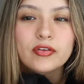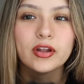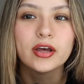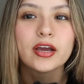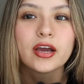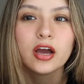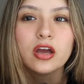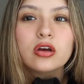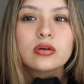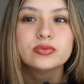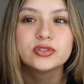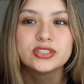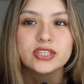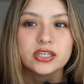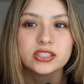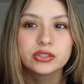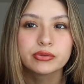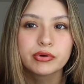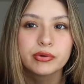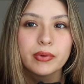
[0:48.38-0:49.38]
feel like I
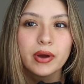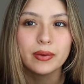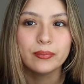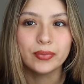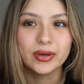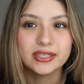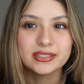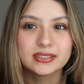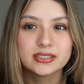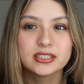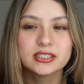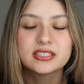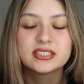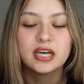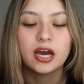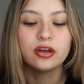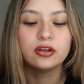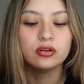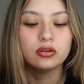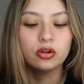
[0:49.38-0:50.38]
obsess over my
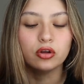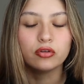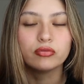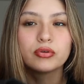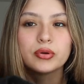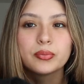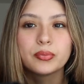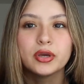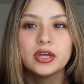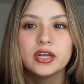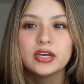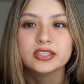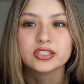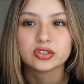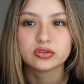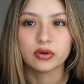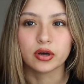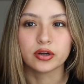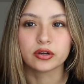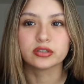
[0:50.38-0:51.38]
basics. I love repeating
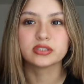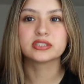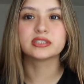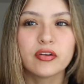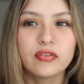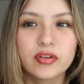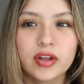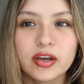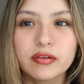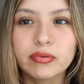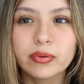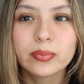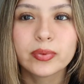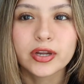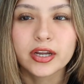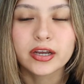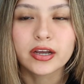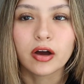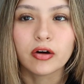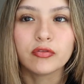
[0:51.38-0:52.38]
sweaters. I feel like
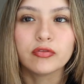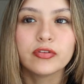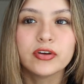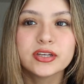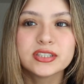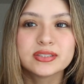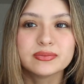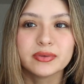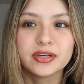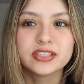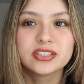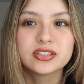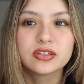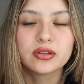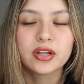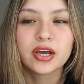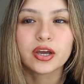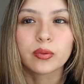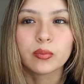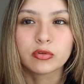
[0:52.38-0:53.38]
repeating outfits makes
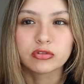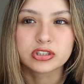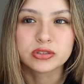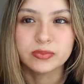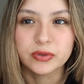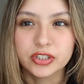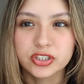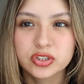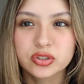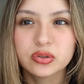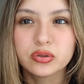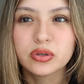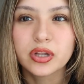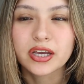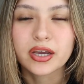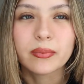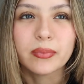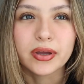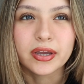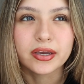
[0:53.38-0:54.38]
you like more special,
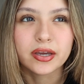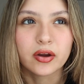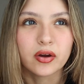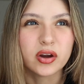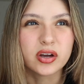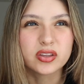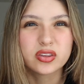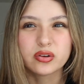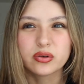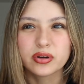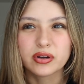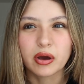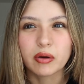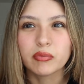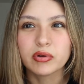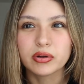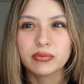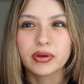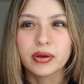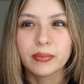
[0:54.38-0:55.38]
like a main character, and I
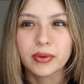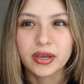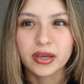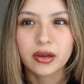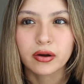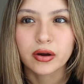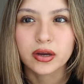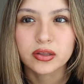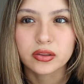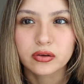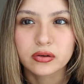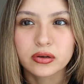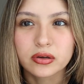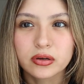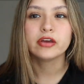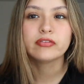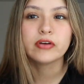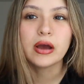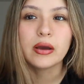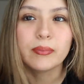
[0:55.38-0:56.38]
want to be a main character.
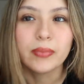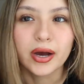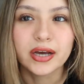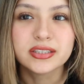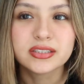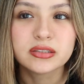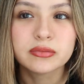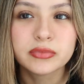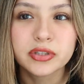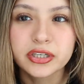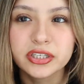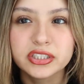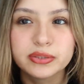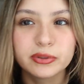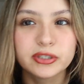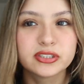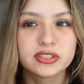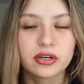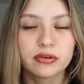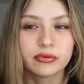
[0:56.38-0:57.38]
If I buy something, it's
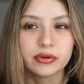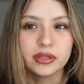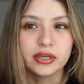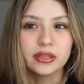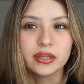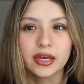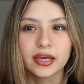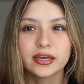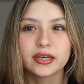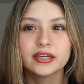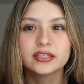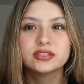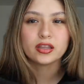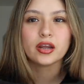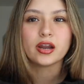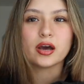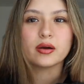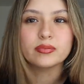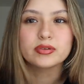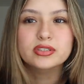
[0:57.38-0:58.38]
because I really like it.
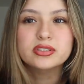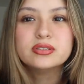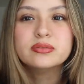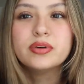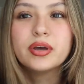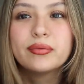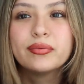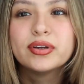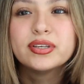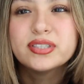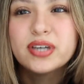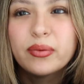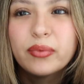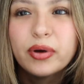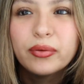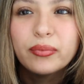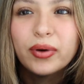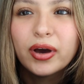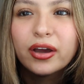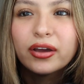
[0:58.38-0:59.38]
That happens to me every time
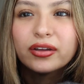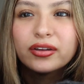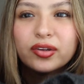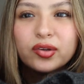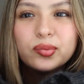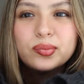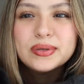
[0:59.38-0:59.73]
I buy new